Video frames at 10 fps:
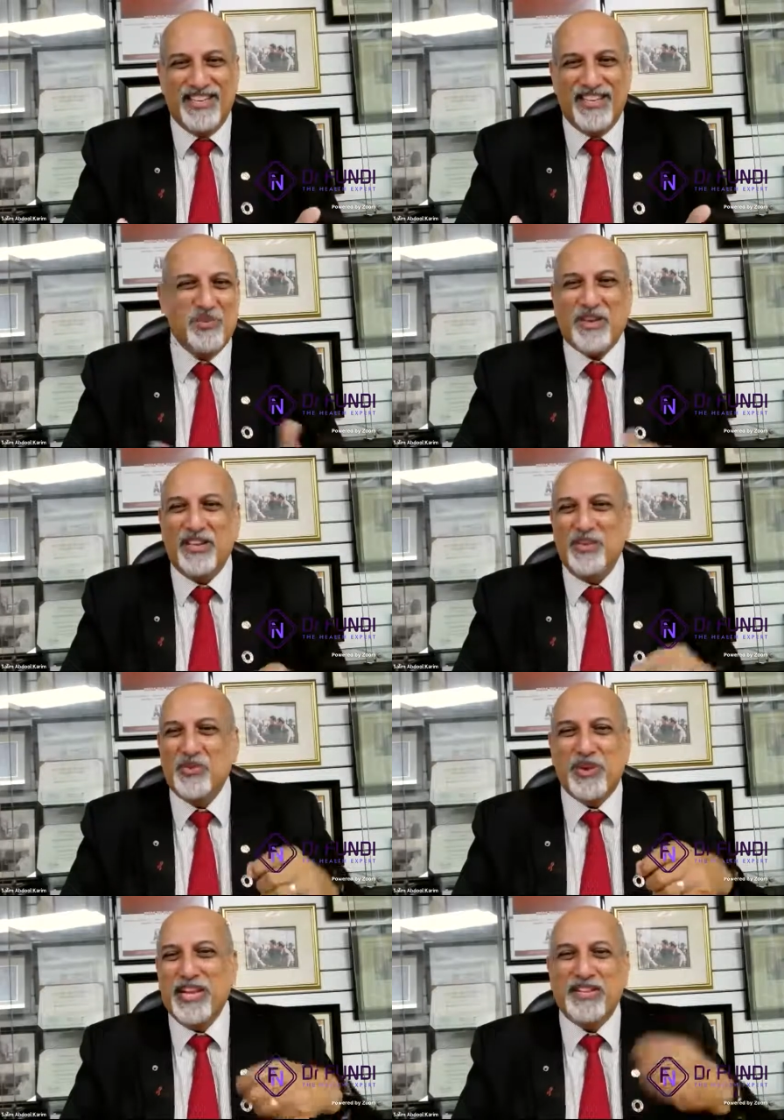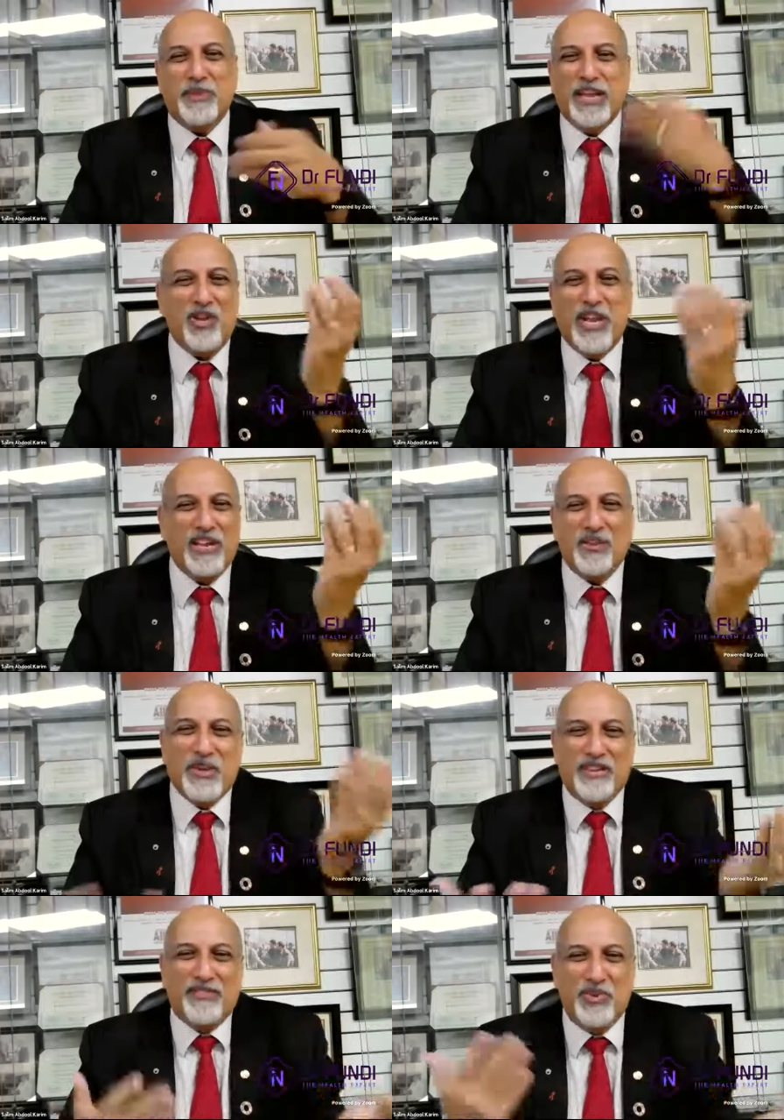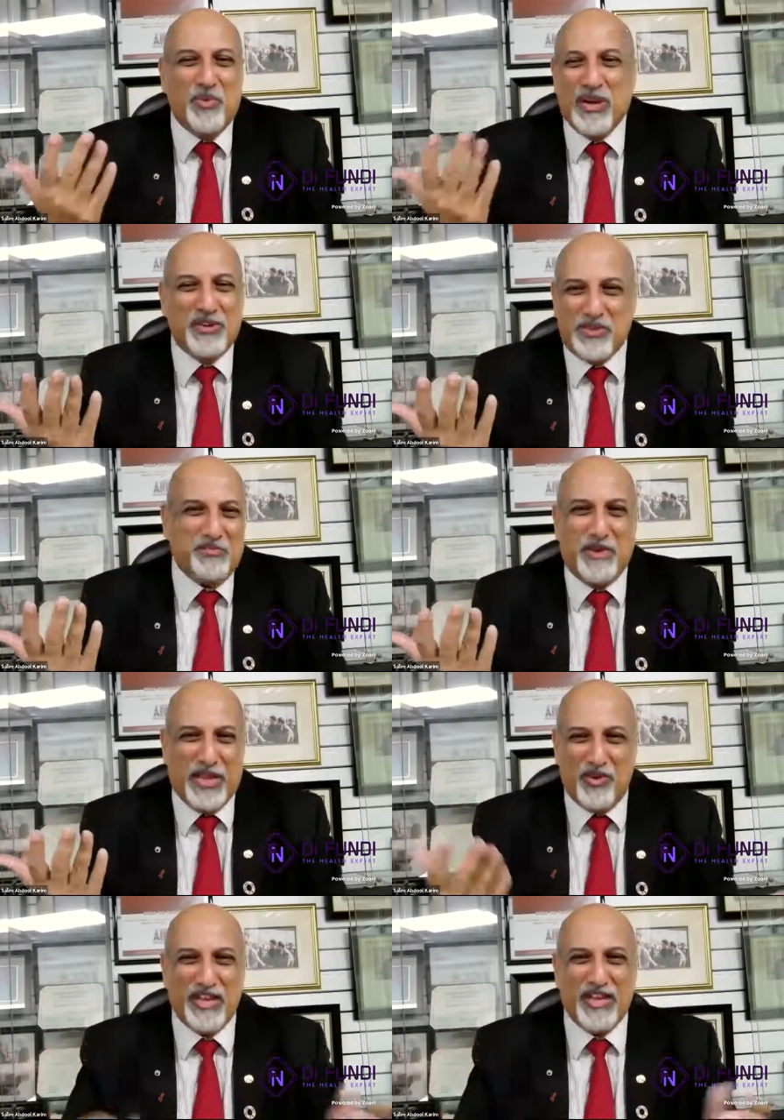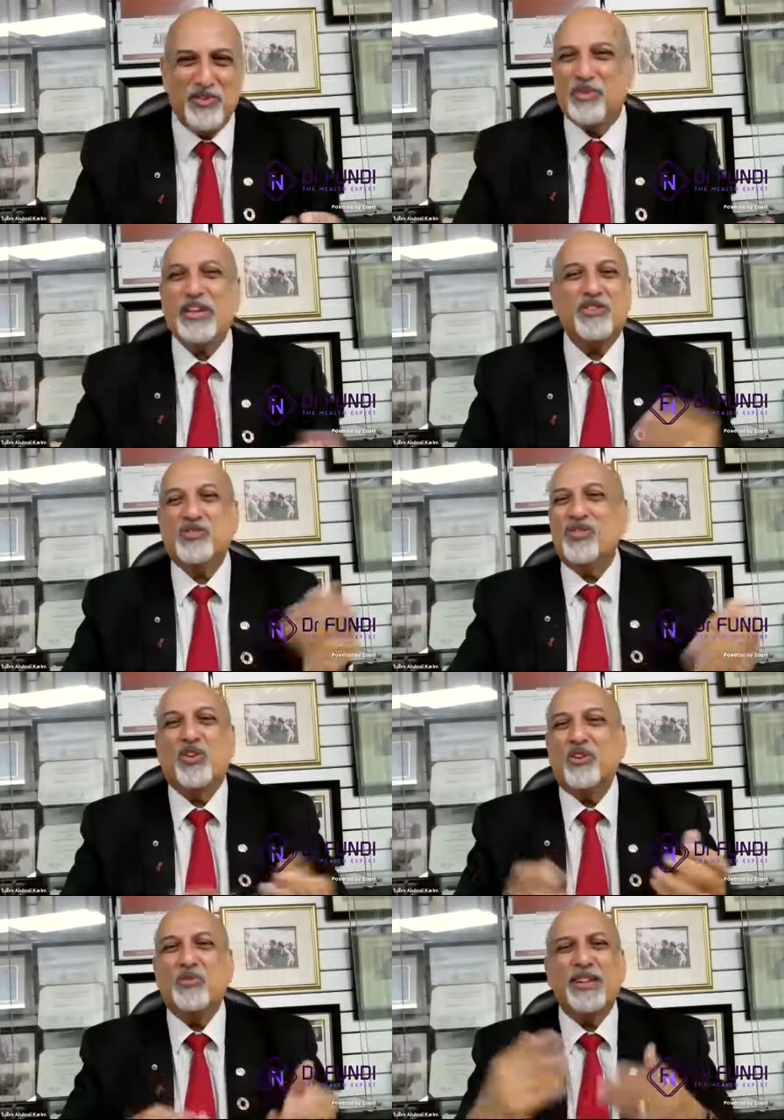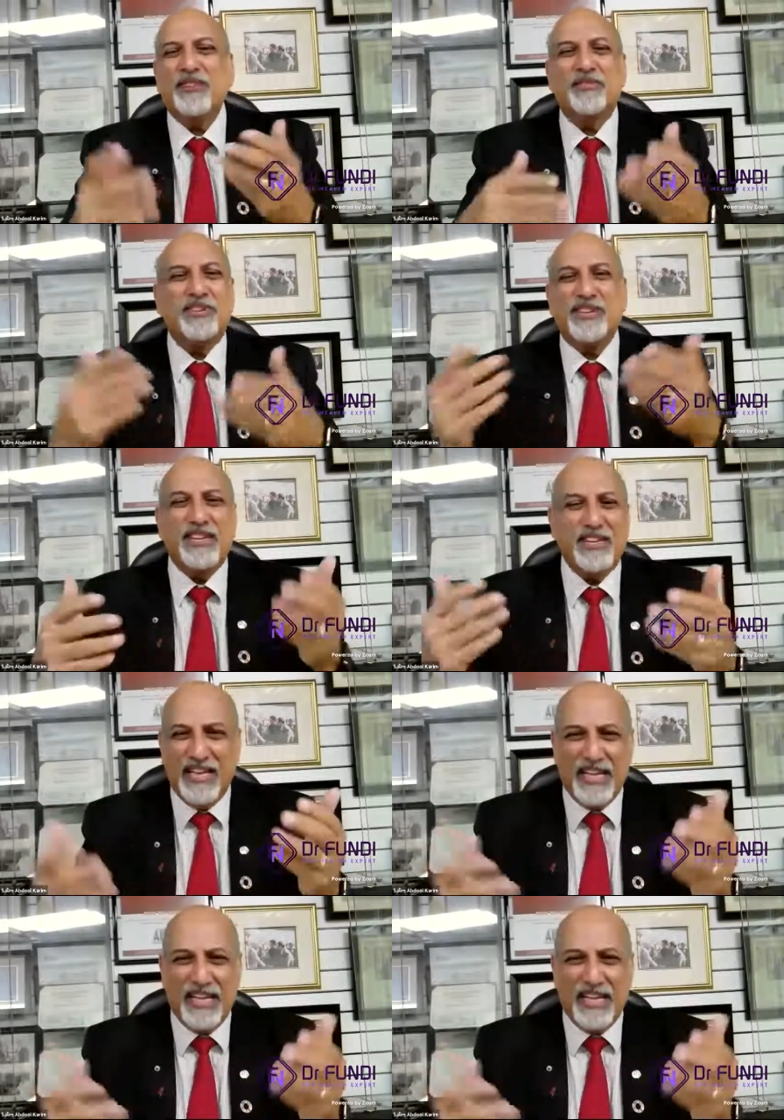Yeah. You can speculate whatever you want to speculate. You can draw on whatever